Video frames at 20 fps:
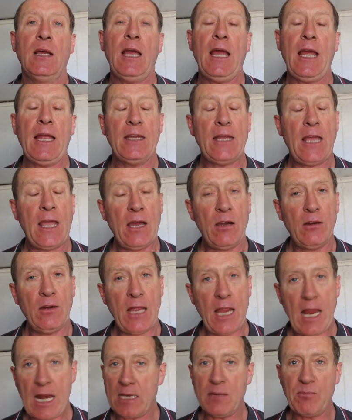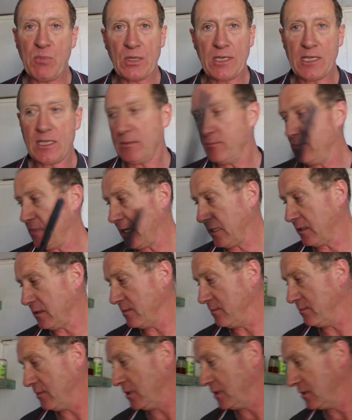and how anybody can make
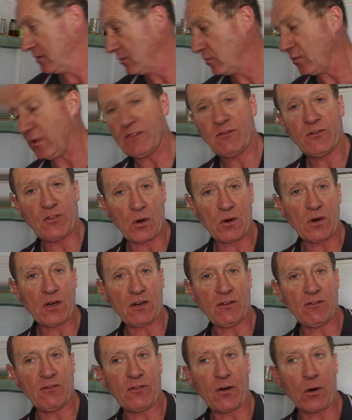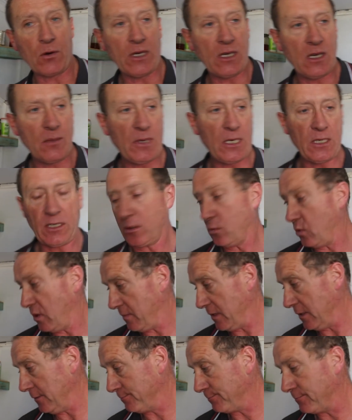them with very, very limited
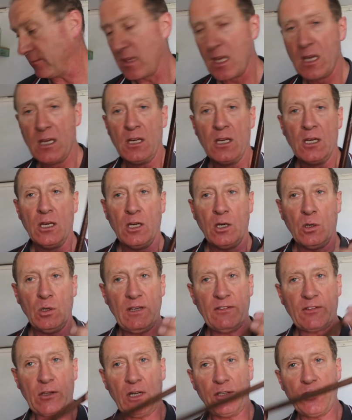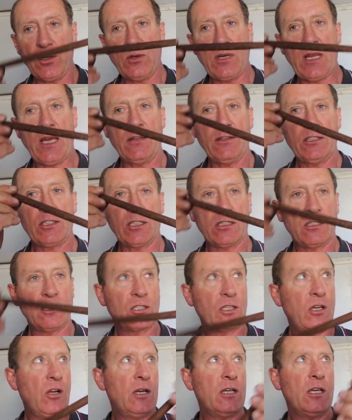equipment. All I've got to do now, this is the
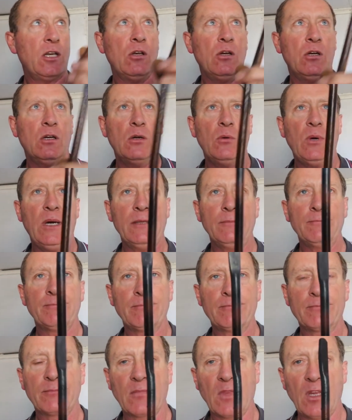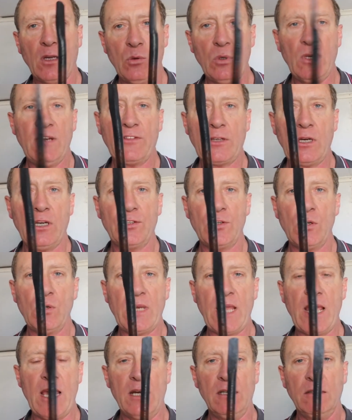slightly longer one, All I've got to do
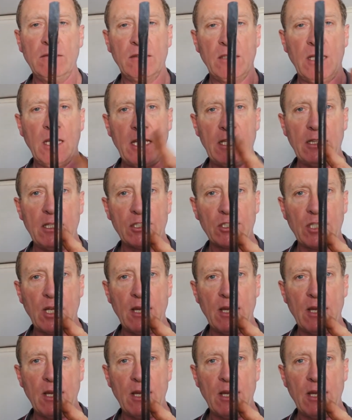now, heat this